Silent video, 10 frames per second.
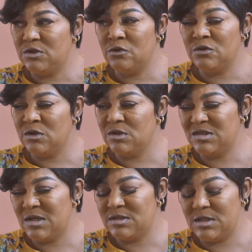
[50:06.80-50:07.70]
do
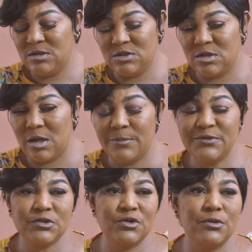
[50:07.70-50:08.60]
not attend to her
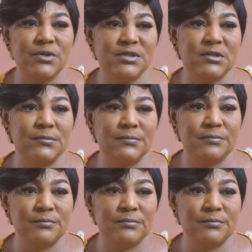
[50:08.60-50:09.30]
obscurity.